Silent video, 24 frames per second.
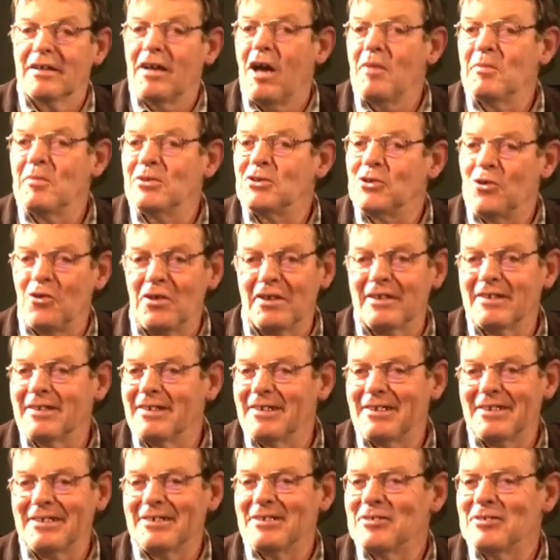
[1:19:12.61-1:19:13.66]
I'm enjoying
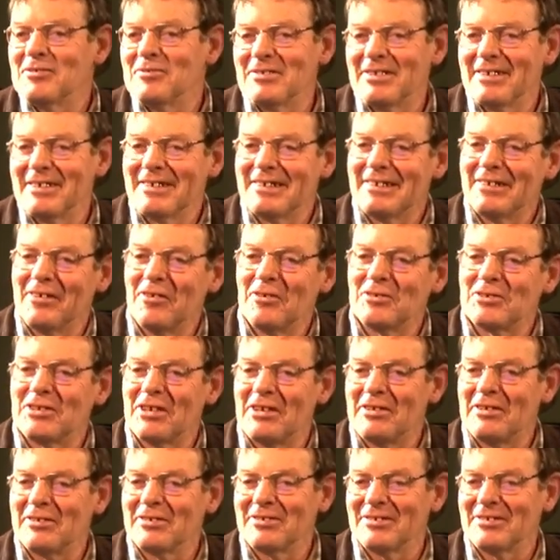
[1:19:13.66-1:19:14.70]
uh, the
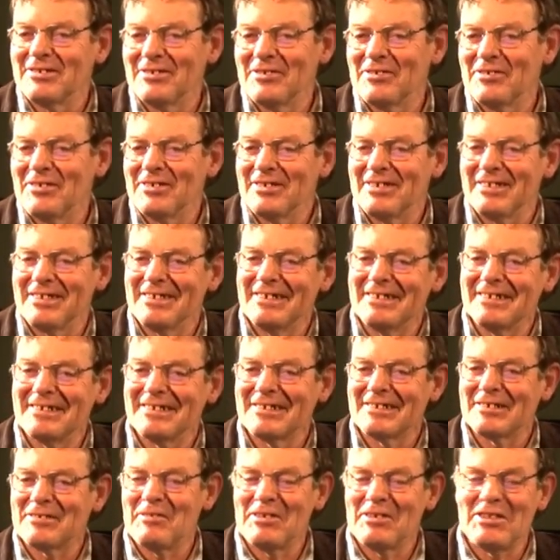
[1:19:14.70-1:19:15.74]
hostile uh, uh,
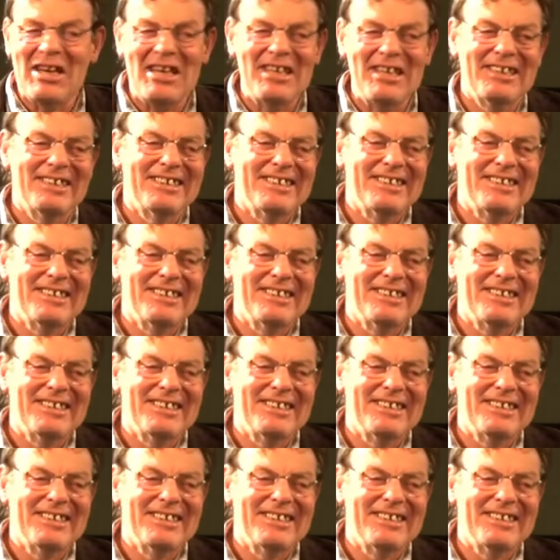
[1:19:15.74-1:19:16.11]
question.